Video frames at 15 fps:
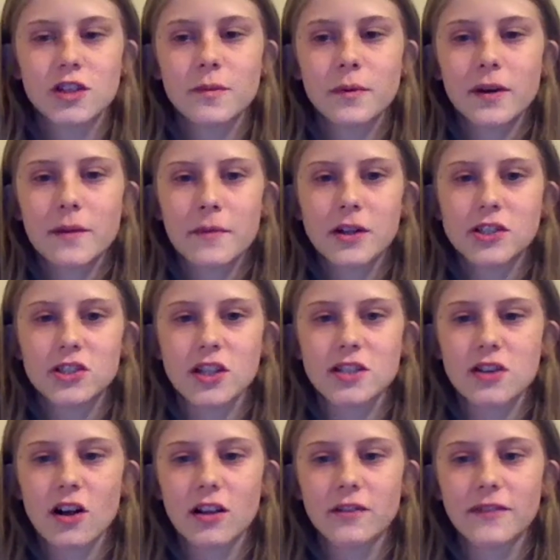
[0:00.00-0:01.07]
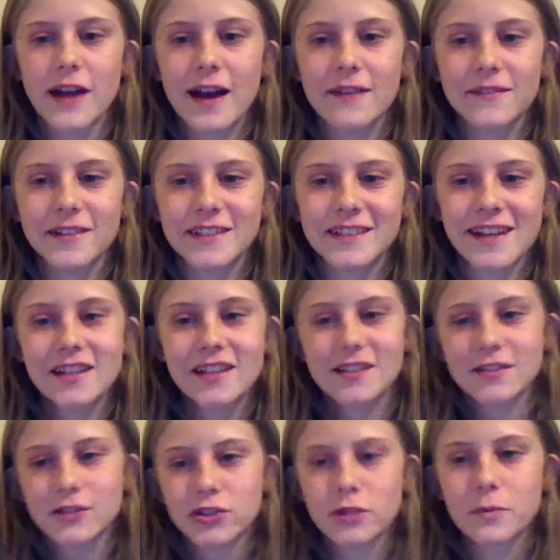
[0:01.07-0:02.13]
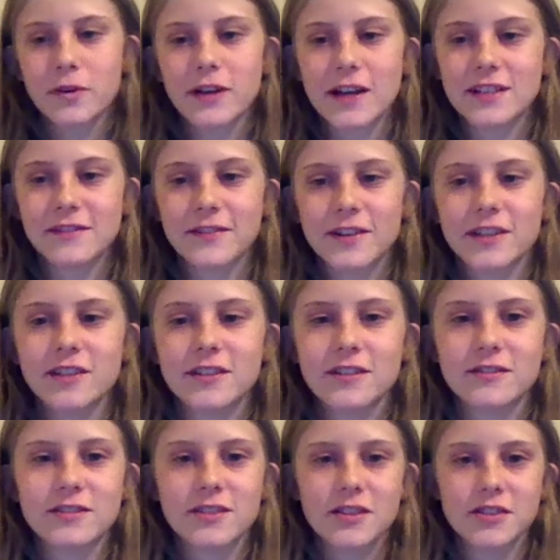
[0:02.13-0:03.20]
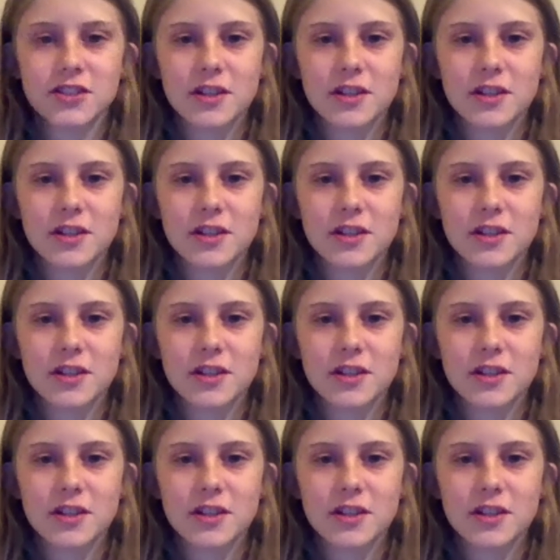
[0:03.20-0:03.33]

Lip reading: pretty much does all of that, which is super nice of her to do. So she